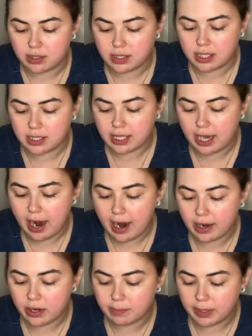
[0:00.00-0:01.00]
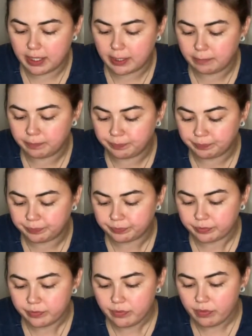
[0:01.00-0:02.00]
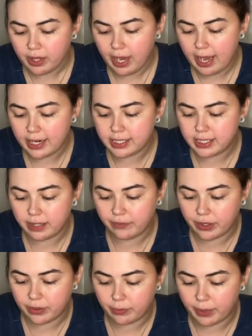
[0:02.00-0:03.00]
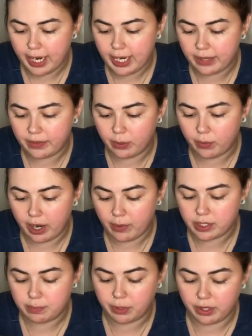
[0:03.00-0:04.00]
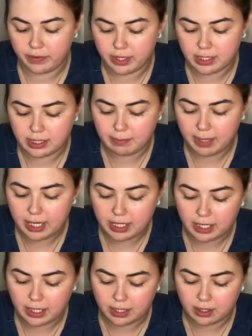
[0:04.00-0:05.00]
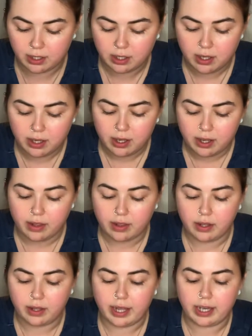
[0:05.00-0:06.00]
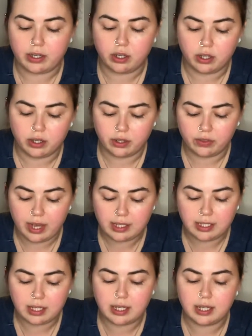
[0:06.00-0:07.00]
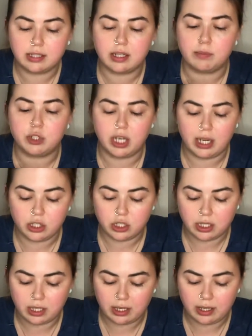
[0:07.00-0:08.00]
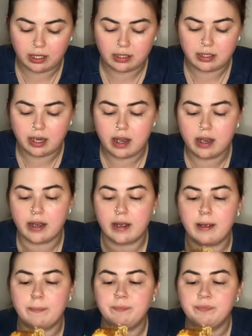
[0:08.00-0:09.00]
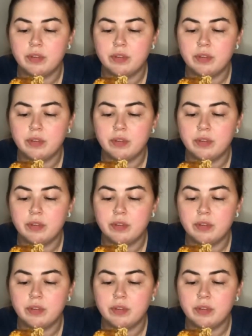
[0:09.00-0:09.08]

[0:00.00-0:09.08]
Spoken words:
since they hired me at a different rate than what I was previously making, like, they didn't end up changing it in time.